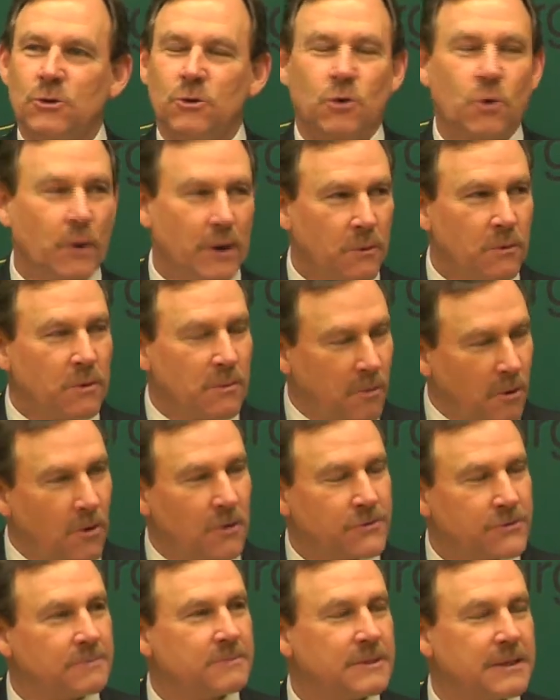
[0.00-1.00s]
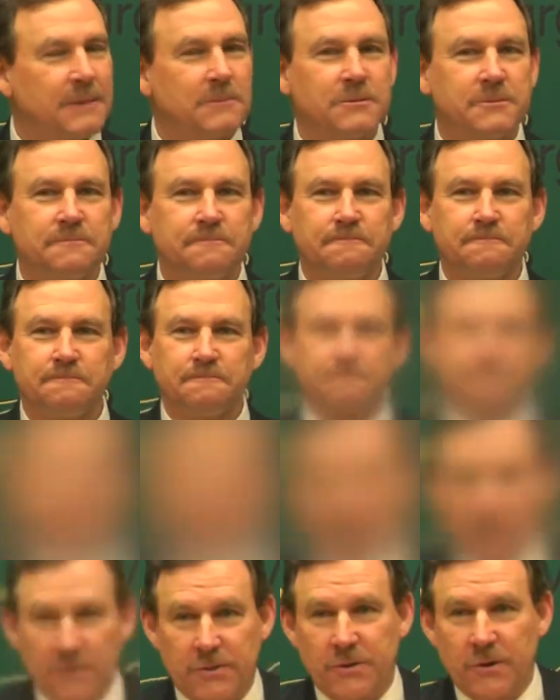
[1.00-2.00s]
quick with the ball sometimes.
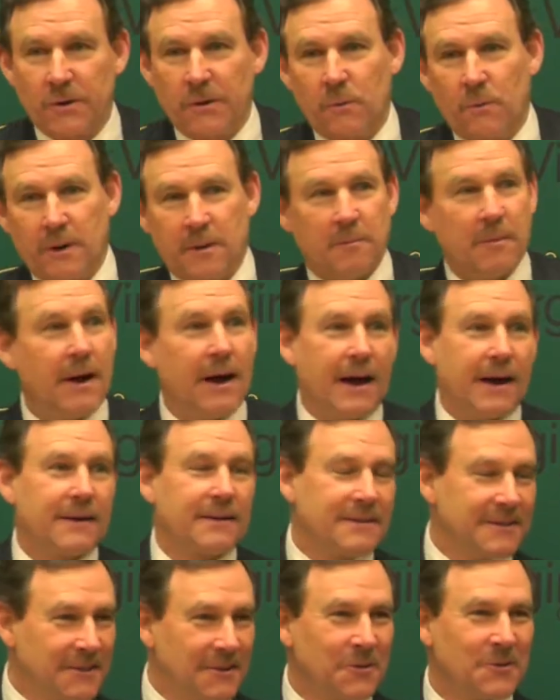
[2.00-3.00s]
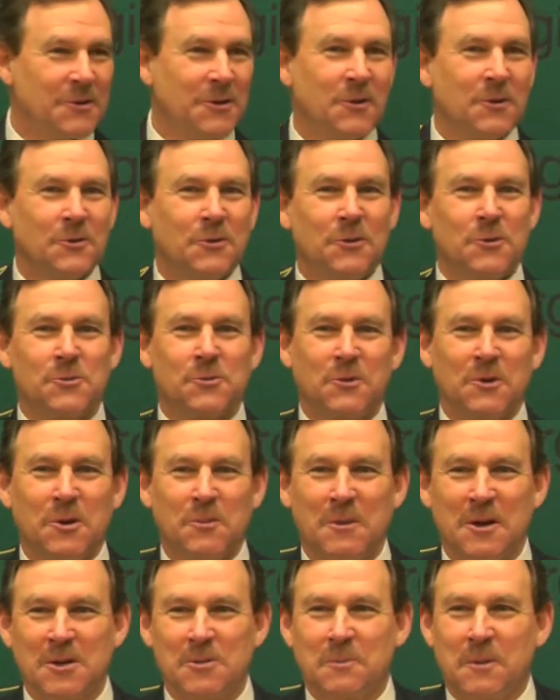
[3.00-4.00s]
Well, we certainly want him back. You don't lose one of
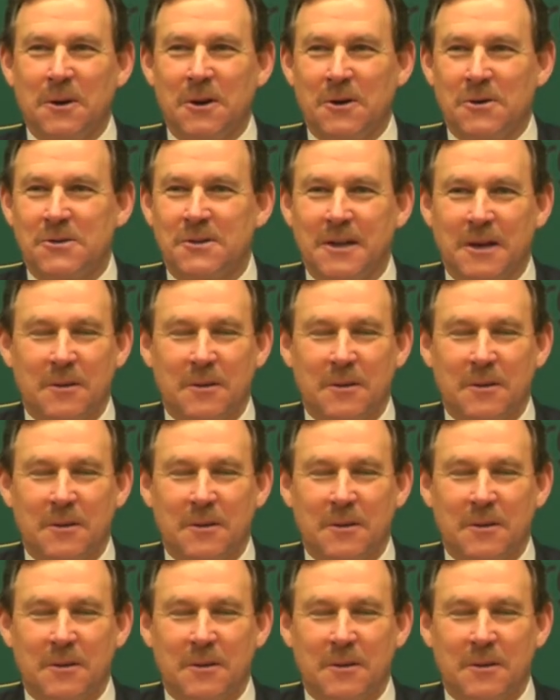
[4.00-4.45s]
your best players and